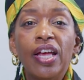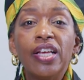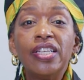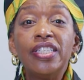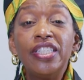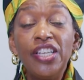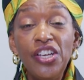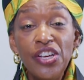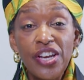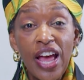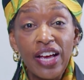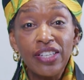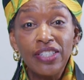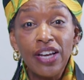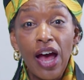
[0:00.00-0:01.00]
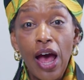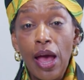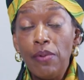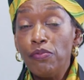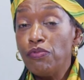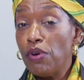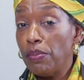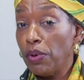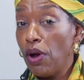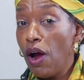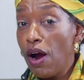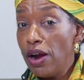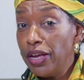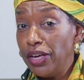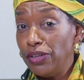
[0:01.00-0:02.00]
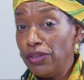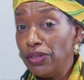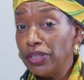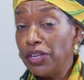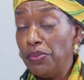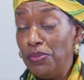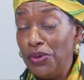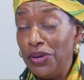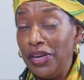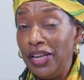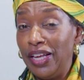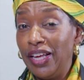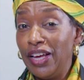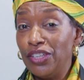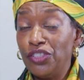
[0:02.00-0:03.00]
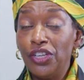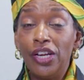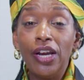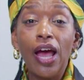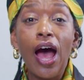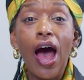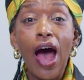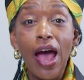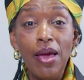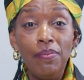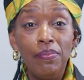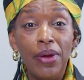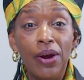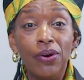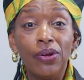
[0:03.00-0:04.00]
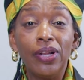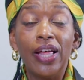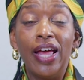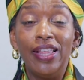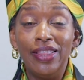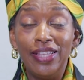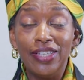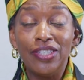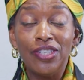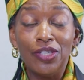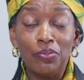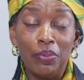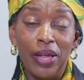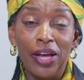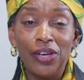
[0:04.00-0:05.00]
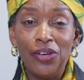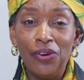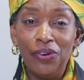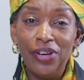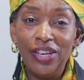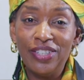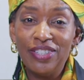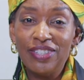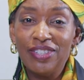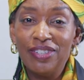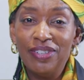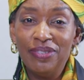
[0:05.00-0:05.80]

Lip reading: See you next time from Cargill Community Kitchen. I'm Meryl and this is Plant Curious.